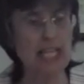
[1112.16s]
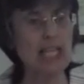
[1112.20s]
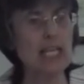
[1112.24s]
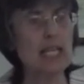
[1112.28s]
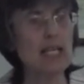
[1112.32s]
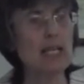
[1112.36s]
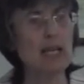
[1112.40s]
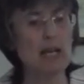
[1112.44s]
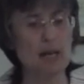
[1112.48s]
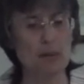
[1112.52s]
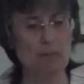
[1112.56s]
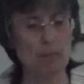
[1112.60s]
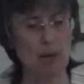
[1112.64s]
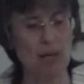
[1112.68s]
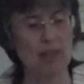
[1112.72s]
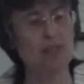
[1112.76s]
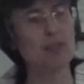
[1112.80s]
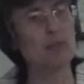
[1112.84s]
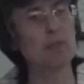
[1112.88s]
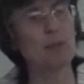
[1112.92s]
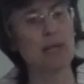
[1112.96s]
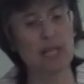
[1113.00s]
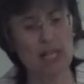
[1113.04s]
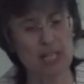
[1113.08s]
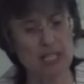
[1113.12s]
the
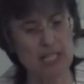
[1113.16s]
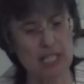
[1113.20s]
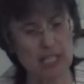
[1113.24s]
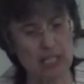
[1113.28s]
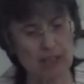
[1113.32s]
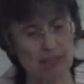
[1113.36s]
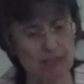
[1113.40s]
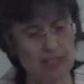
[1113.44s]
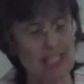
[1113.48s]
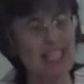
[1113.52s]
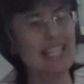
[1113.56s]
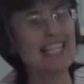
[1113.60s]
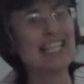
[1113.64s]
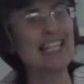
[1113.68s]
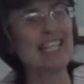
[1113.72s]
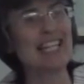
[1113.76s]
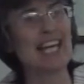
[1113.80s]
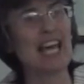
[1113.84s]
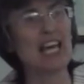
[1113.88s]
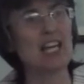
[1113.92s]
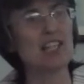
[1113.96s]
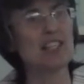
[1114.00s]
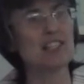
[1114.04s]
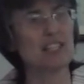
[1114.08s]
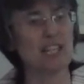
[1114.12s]
possibility of
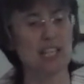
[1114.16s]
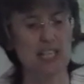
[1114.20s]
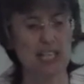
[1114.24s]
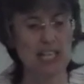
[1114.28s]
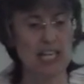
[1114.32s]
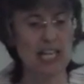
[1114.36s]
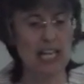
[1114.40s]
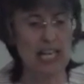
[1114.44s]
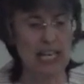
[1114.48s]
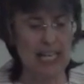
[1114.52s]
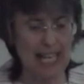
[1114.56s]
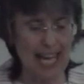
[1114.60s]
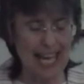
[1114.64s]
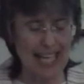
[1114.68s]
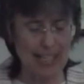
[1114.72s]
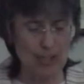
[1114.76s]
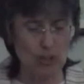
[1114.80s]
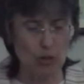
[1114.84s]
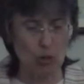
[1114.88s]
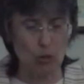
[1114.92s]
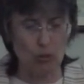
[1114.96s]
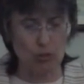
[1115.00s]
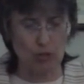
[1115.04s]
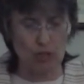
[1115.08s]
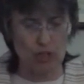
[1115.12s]
delineating
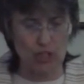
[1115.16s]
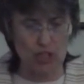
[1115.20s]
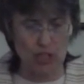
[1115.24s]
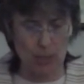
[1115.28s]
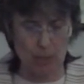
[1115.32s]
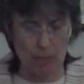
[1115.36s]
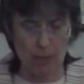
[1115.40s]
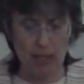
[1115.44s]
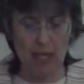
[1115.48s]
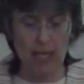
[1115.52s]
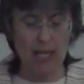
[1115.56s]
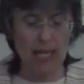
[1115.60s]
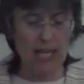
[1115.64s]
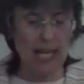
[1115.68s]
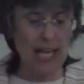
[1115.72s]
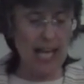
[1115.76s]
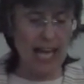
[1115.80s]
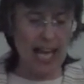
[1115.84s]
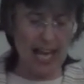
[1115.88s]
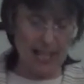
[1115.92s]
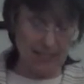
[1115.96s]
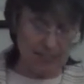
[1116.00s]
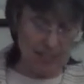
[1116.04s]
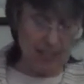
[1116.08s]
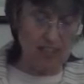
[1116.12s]
land ownership,
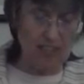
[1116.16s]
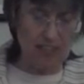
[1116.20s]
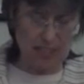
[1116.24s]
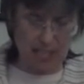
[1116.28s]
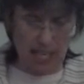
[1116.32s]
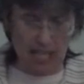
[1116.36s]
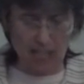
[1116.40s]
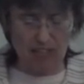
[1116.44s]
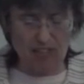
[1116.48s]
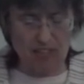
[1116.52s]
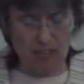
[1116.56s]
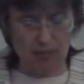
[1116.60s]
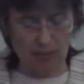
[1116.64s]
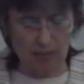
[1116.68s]
and this case